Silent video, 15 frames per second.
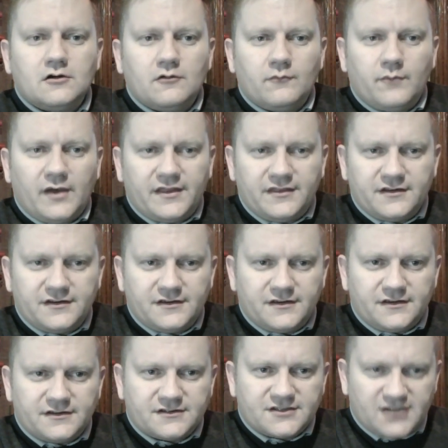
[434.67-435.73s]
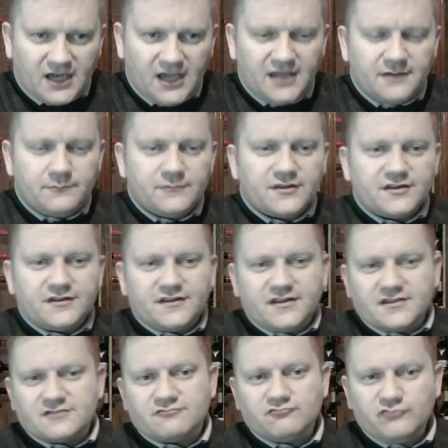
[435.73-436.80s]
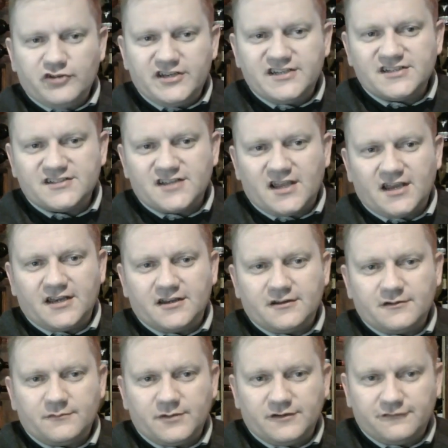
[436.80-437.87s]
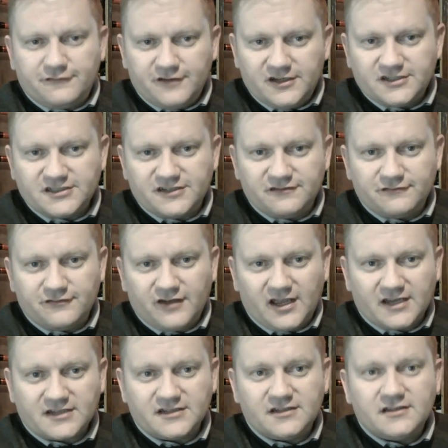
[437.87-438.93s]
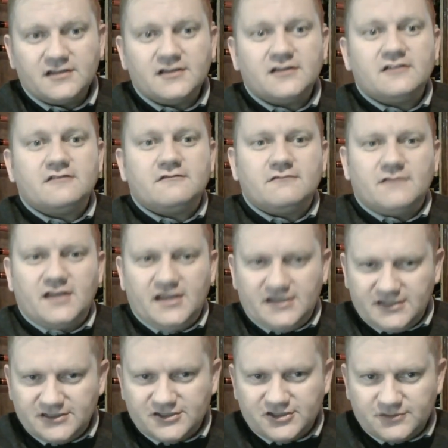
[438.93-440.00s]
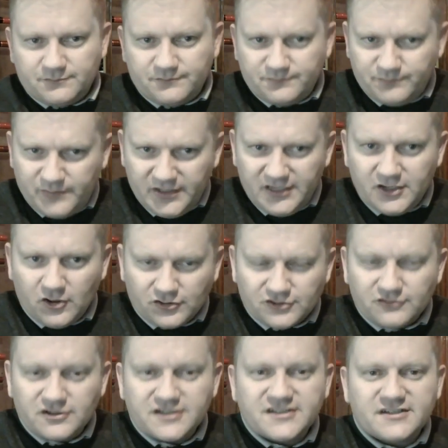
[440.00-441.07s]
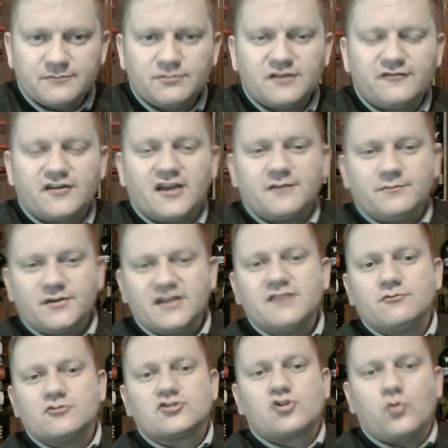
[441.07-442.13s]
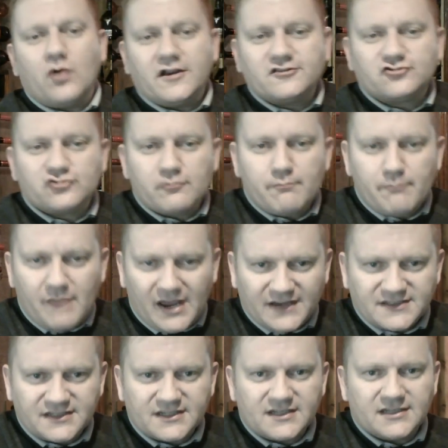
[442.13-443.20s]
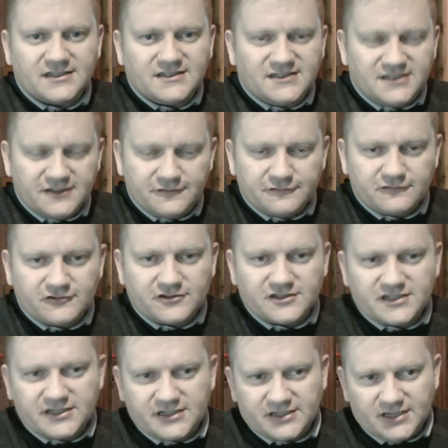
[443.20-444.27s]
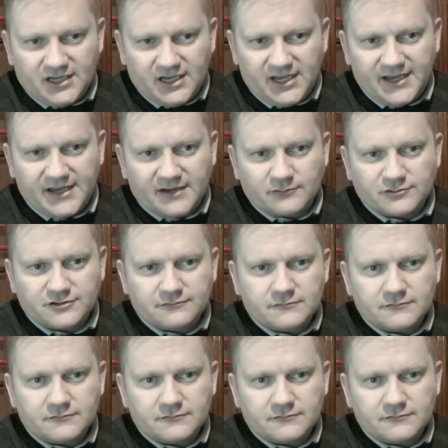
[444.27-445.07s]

By the time that this redesign had been finished, in fact, it had been not only simplified, but it was quite dramatically different in layout.